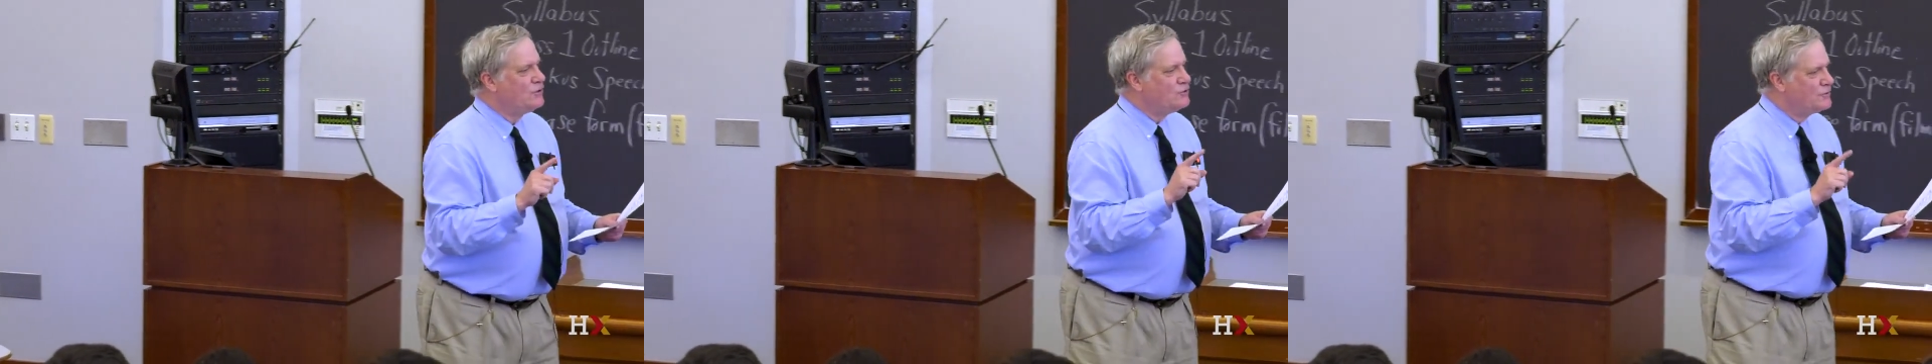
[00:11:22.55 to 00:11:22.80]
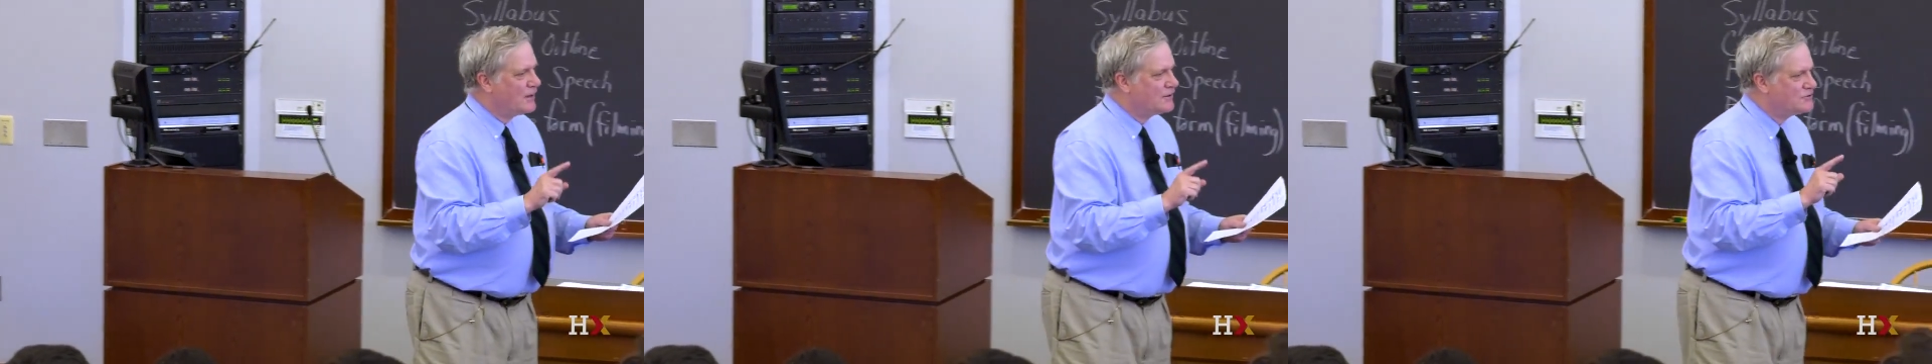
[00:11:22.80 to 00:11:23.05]

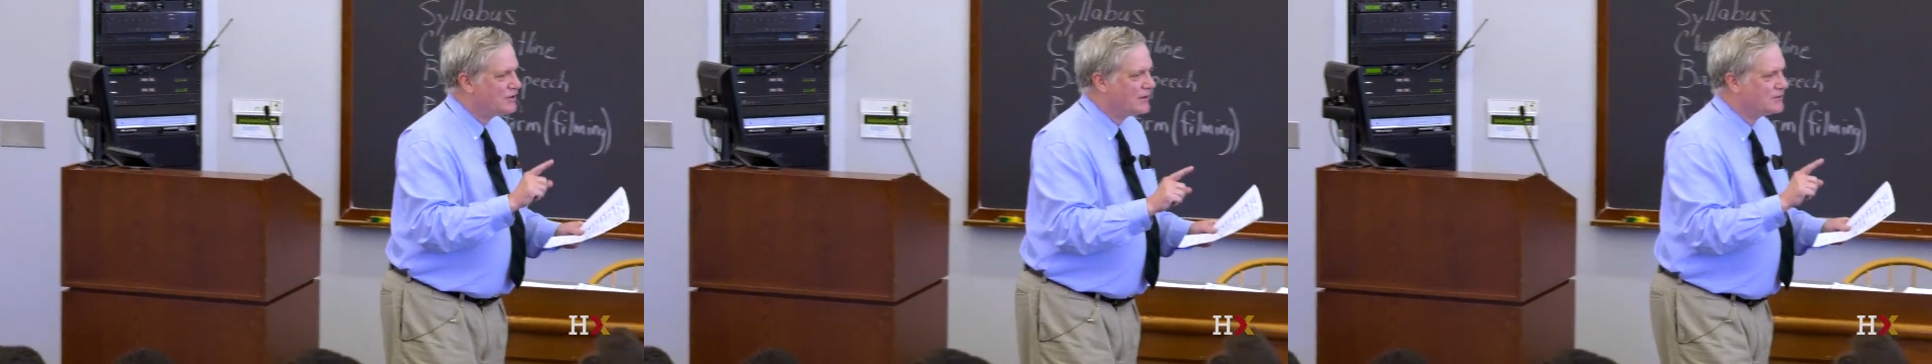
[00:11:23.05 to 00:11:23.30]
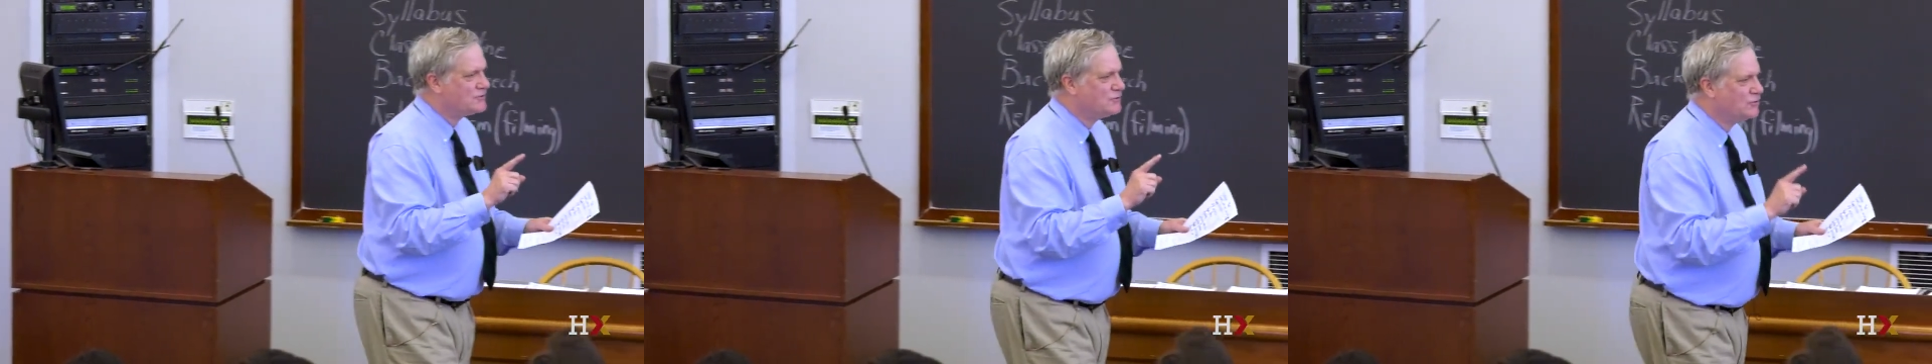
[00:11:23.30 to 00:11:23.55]
you get a
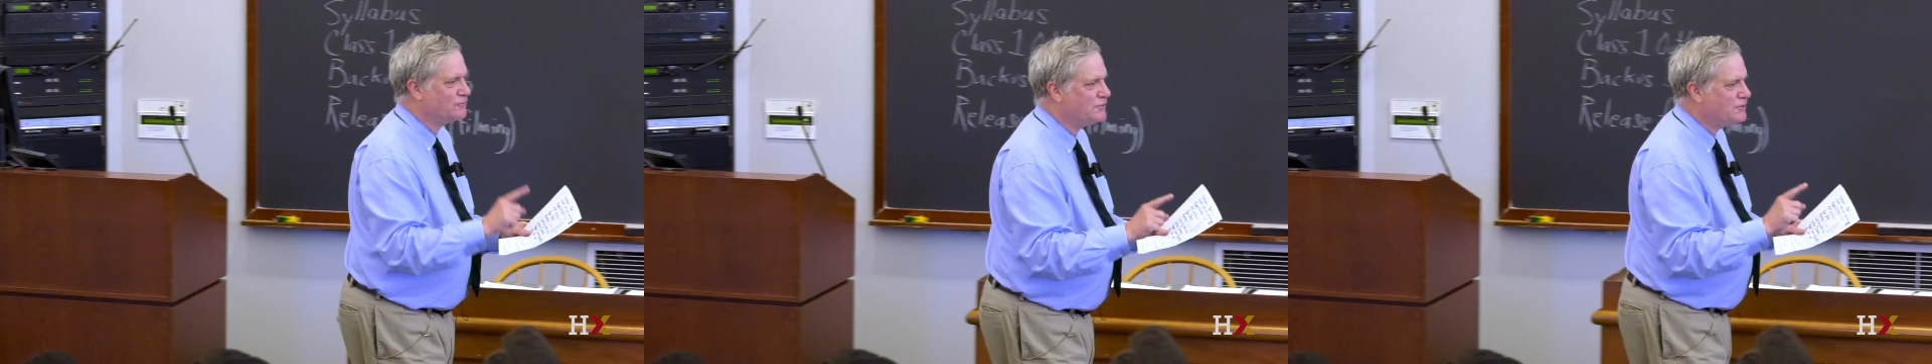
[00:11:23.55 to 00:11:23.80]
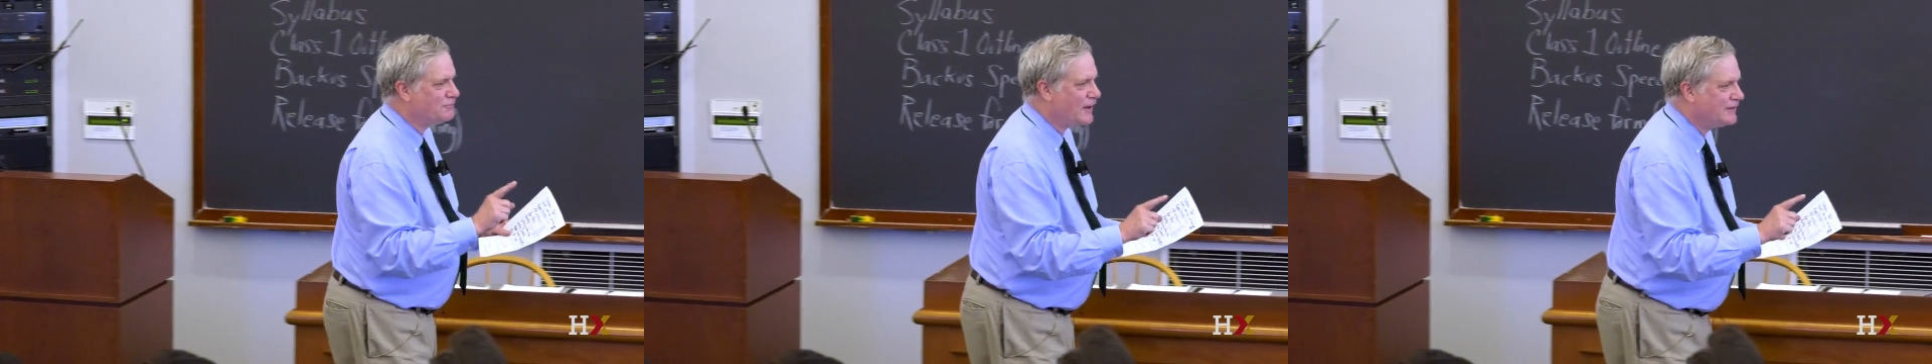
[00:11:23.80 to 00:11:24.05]
chance to
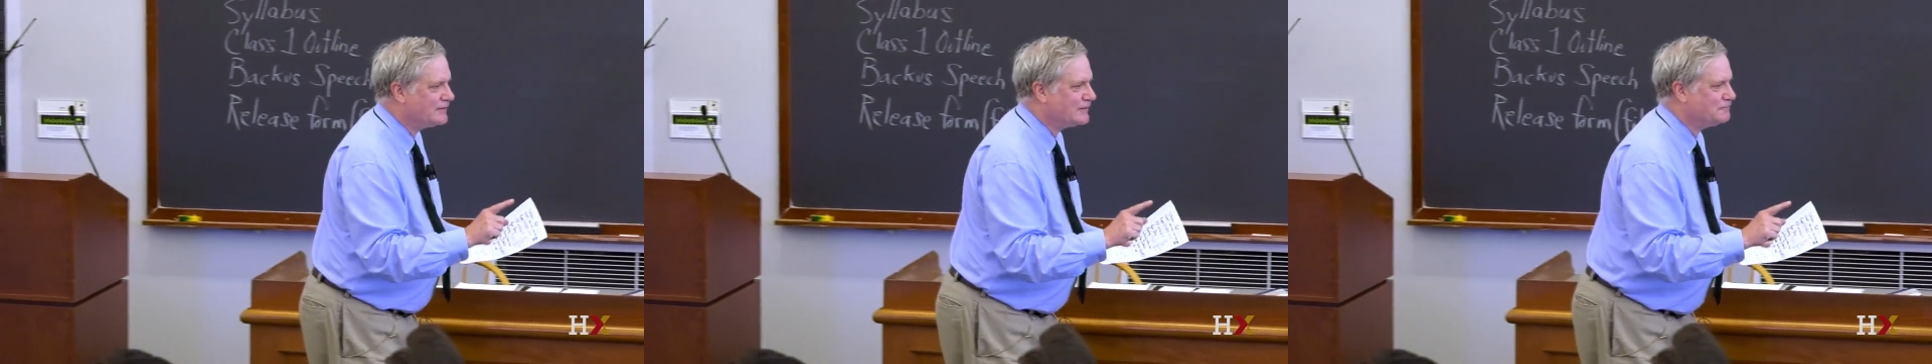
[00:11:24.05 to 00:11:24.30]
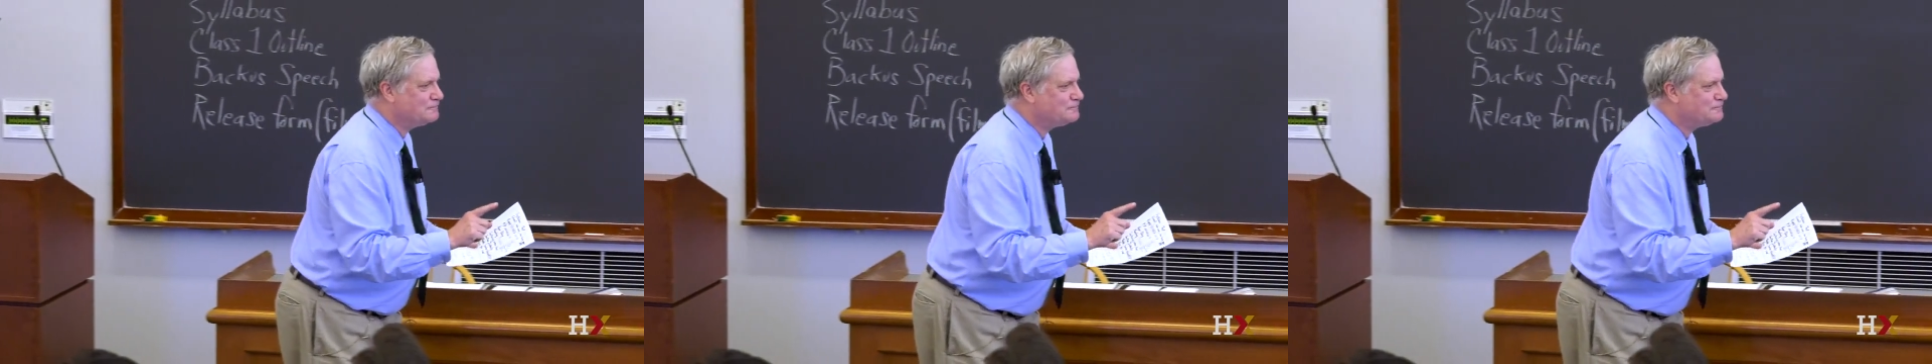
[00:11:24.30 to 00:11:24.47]
rewrite them.